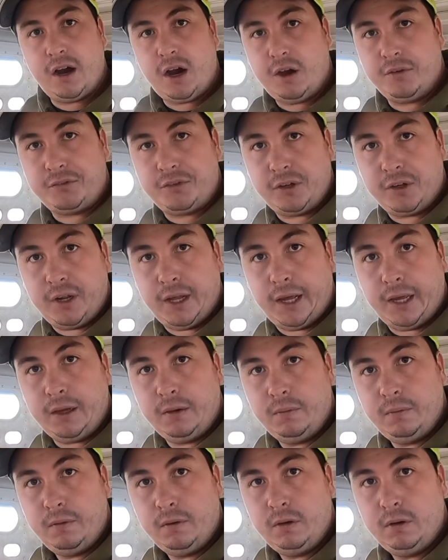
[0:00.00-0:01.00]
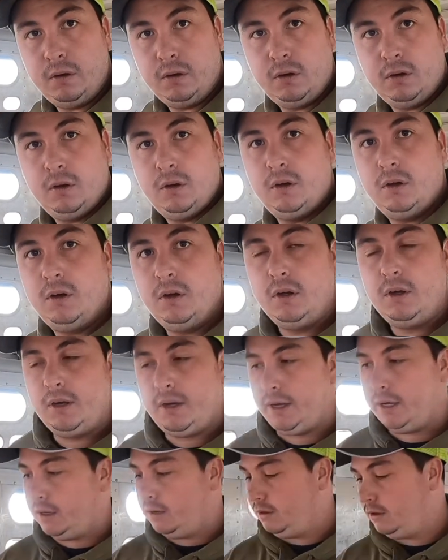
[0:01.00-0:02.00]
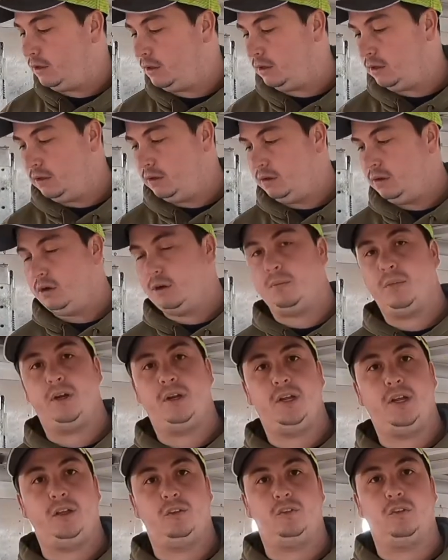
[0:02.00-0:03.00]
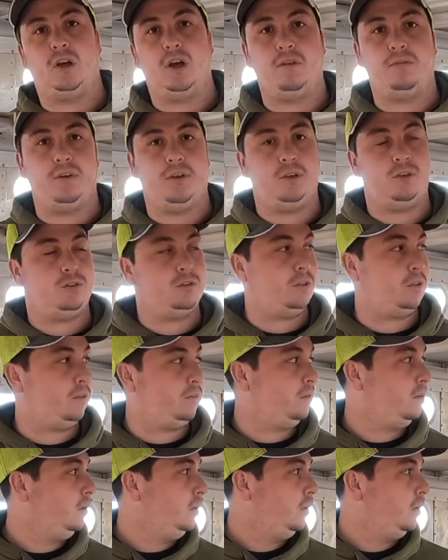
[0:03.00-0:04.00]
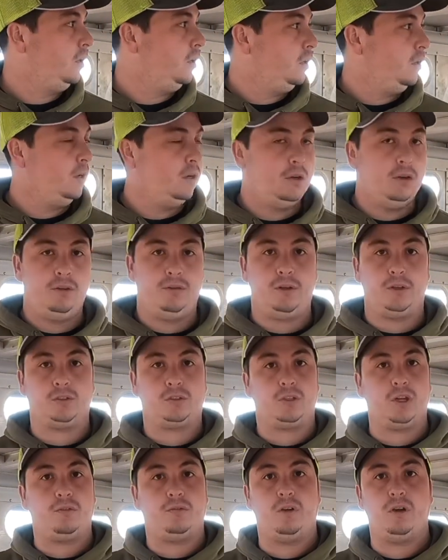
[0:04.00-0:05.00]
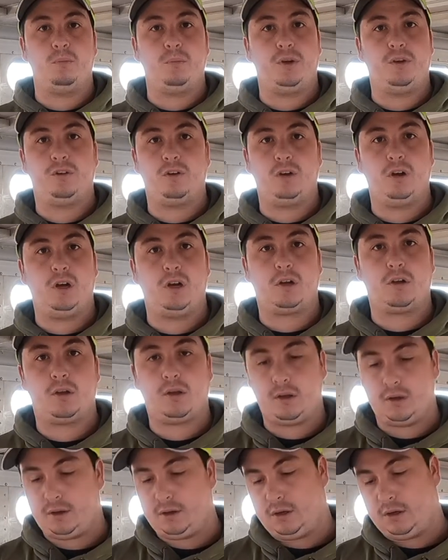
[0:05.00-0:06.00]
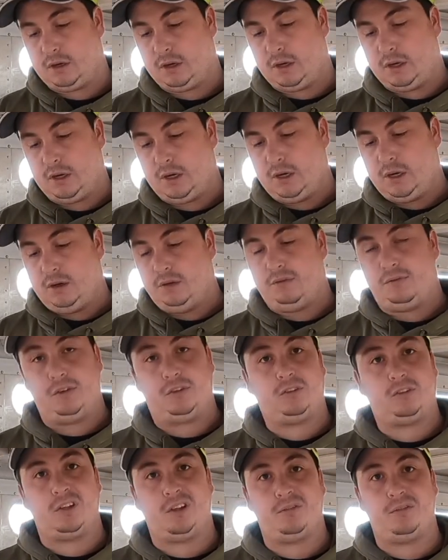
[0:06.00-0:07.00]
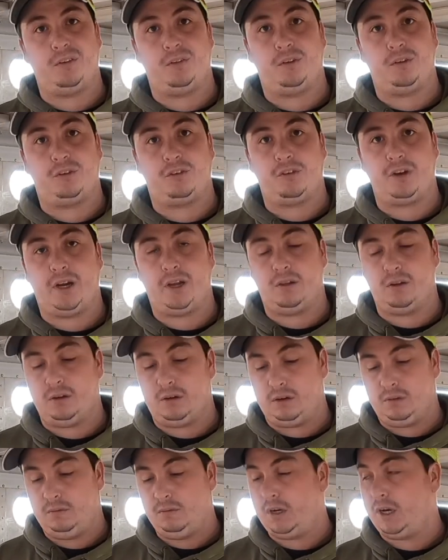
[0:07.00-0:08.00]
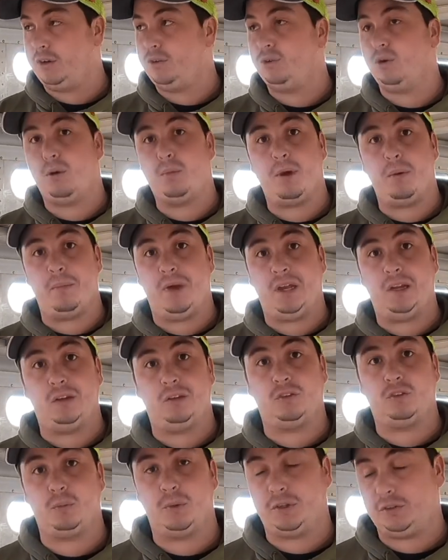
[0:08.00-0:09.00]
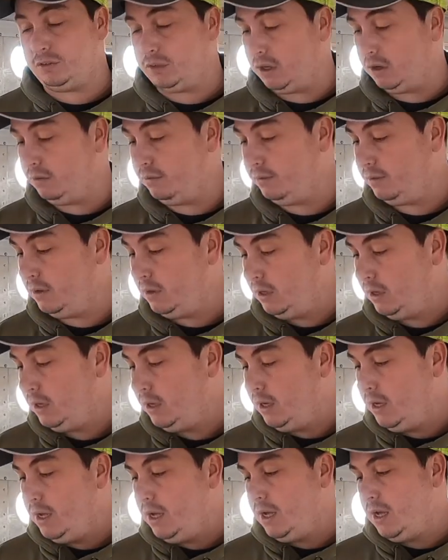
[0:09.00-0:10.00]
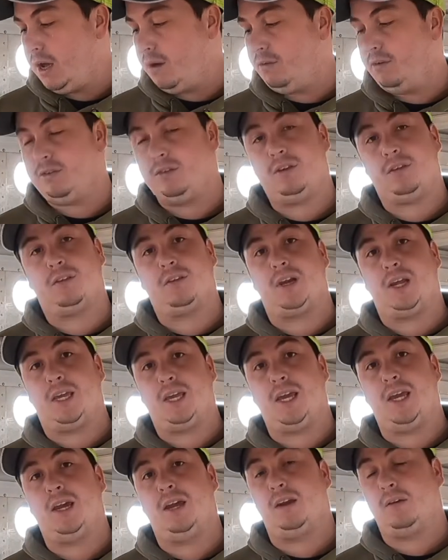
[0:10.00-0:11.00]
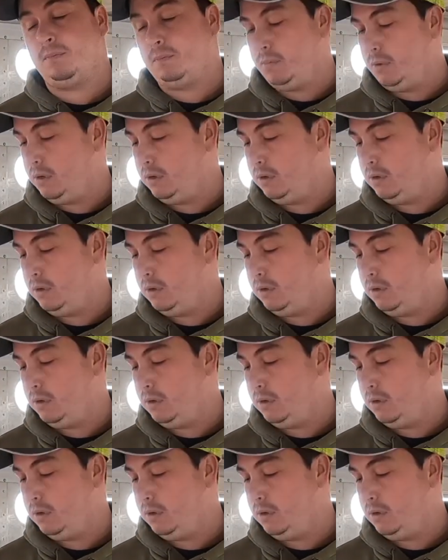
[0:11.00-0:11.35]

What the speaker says: off today, and on my days off I usually fix stuff on my truck, fix stuff in the trailer. I do all my maintenance myself, everything that I can.